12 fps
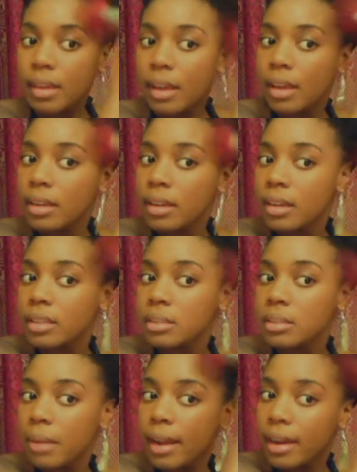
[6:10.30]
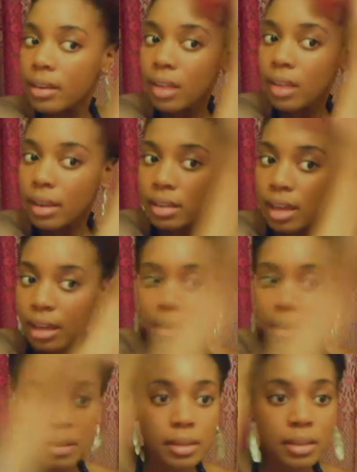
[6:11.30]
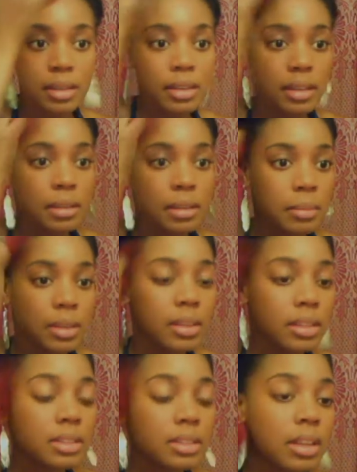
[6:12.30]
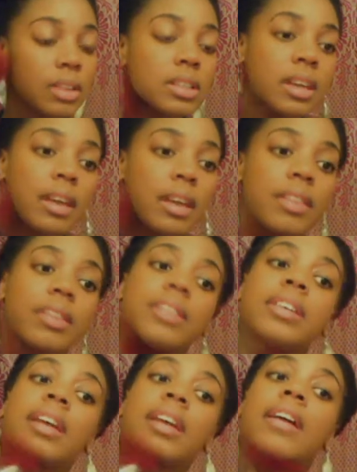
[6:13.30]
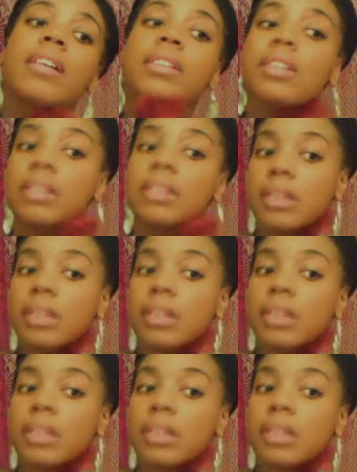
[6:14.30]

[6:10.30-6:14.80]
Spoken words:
and into my hairline to kind of blend this all together and down